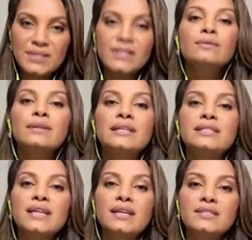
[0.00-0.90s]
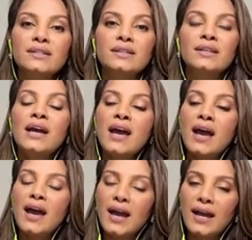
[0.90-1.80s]
absolutely centered
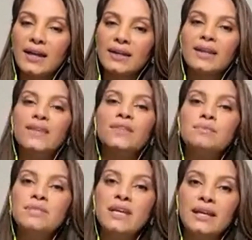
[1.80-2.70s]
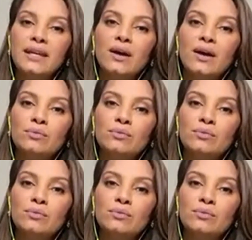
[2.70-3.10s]
and let them take it